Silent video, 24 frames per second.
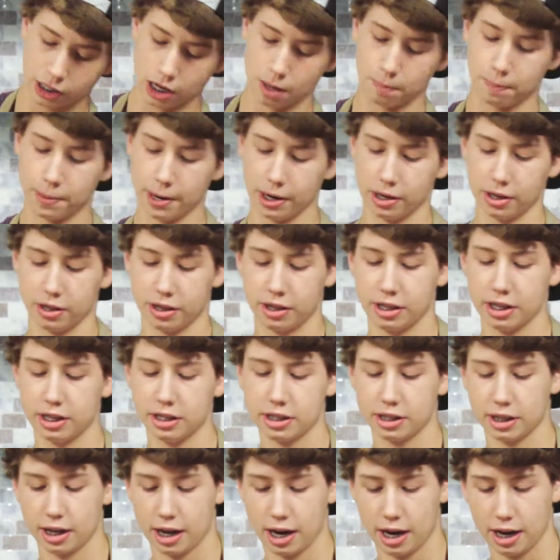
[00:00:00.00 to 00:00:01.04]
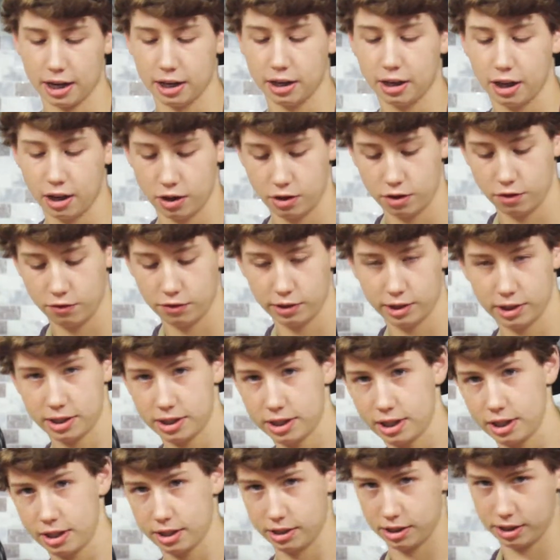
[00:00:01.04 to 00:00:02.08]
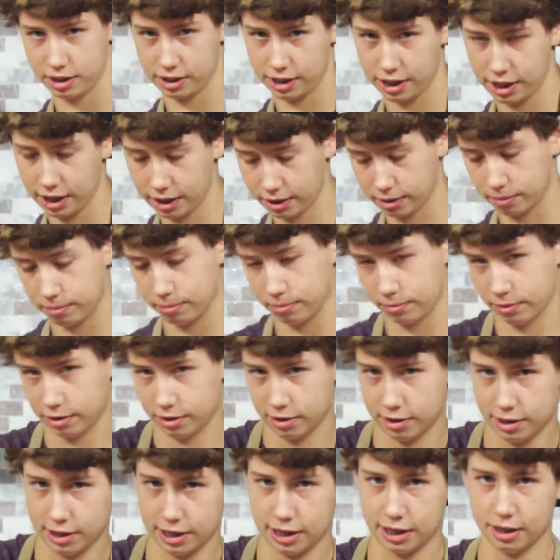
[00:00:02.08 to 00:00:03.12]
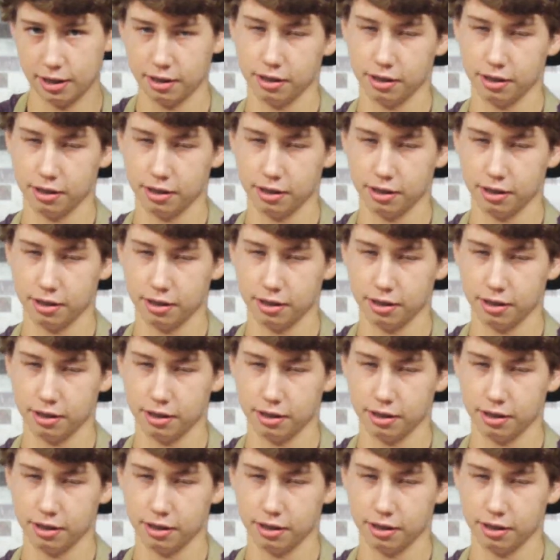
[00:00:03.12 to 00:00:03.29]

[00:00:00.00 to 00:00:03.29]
compared to this side. I don't know if you can see, it's thick. Then,